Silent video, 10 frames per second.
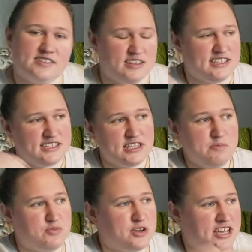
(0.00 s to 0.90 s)
It's
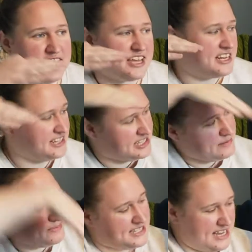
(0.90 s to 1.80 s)
slippery and it
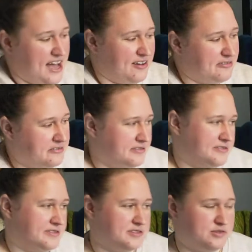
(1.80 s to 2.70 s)
dips down,
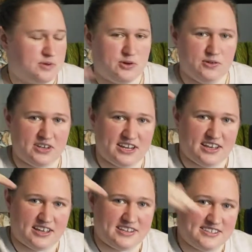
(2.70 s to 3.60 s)
so we call it
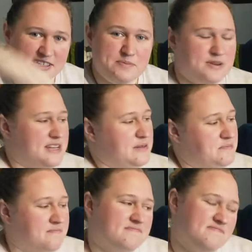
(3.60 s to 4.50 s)
a slippery dip.
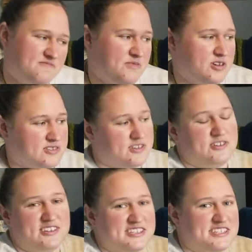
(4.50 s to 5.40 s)
We also
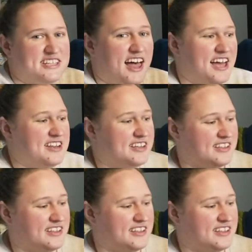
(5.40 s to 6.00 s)
call it a slide.